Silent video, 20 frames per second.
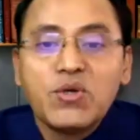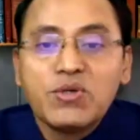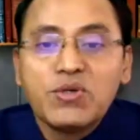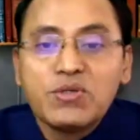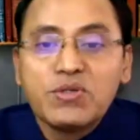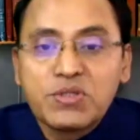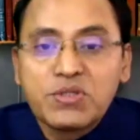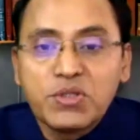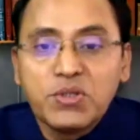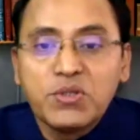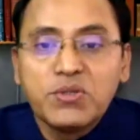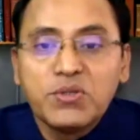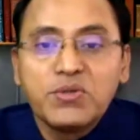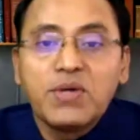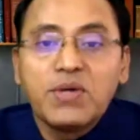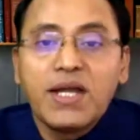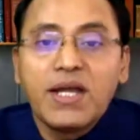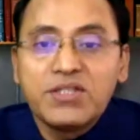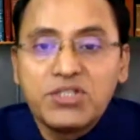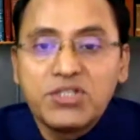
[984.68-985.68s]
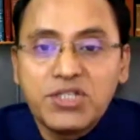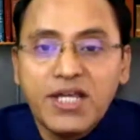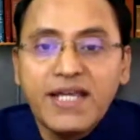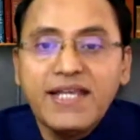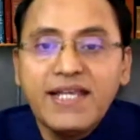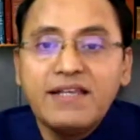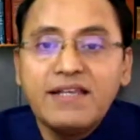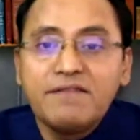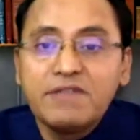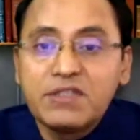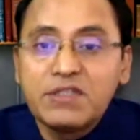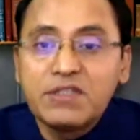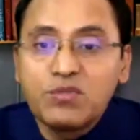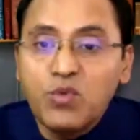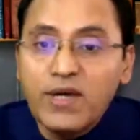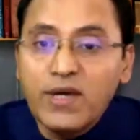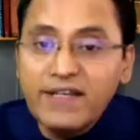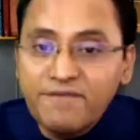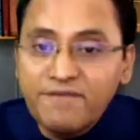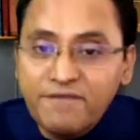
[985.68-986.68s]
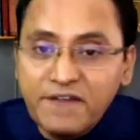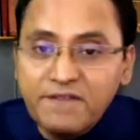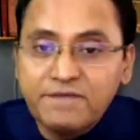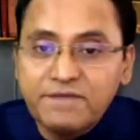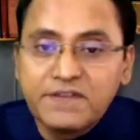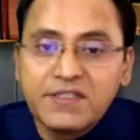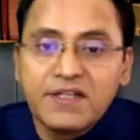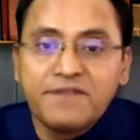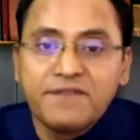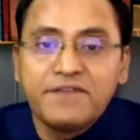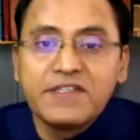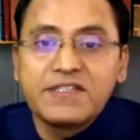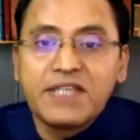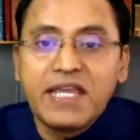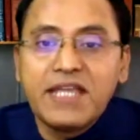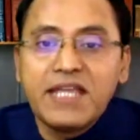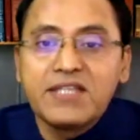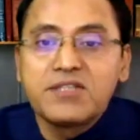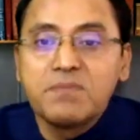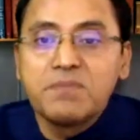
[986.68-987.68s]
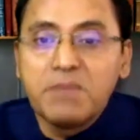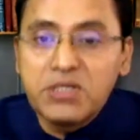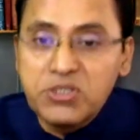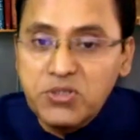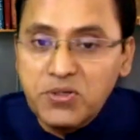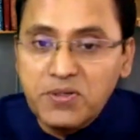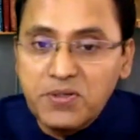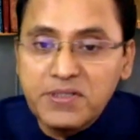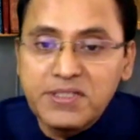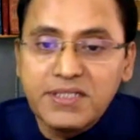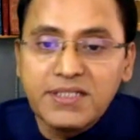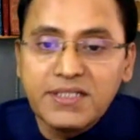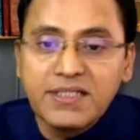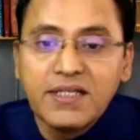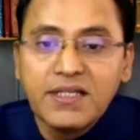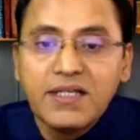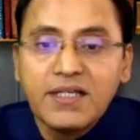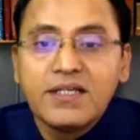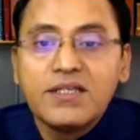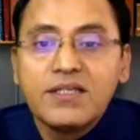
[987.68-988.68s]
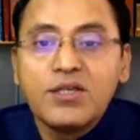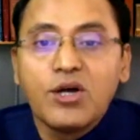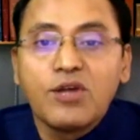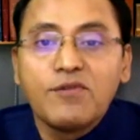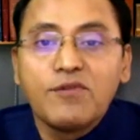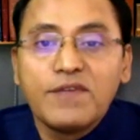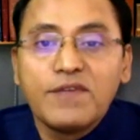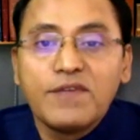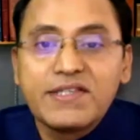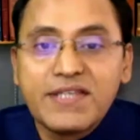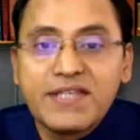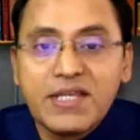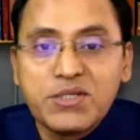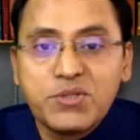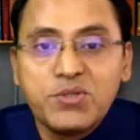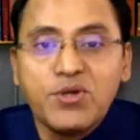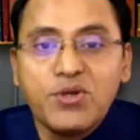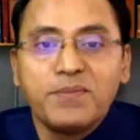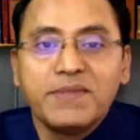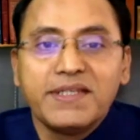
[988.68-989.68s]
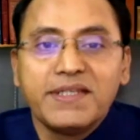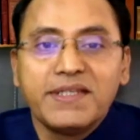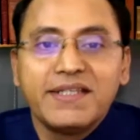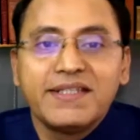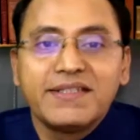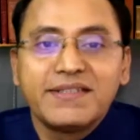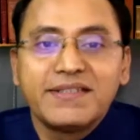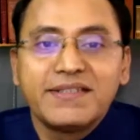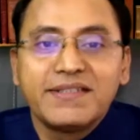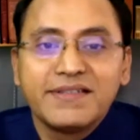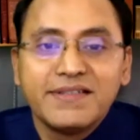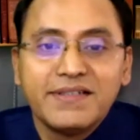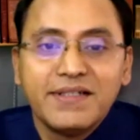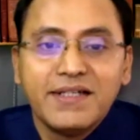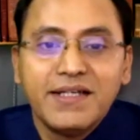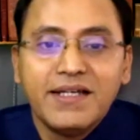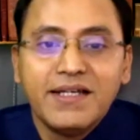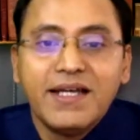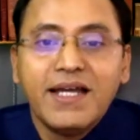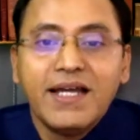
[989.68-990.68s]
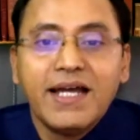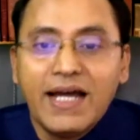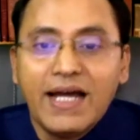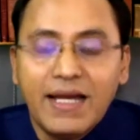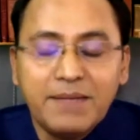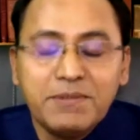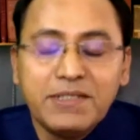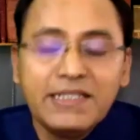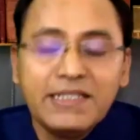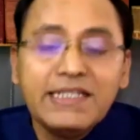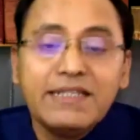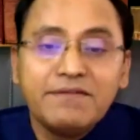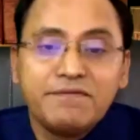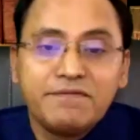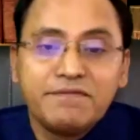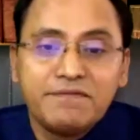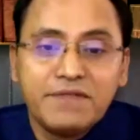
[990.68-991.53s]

so a child with one fifth of his age maturity he always tend to dominate i believe uh,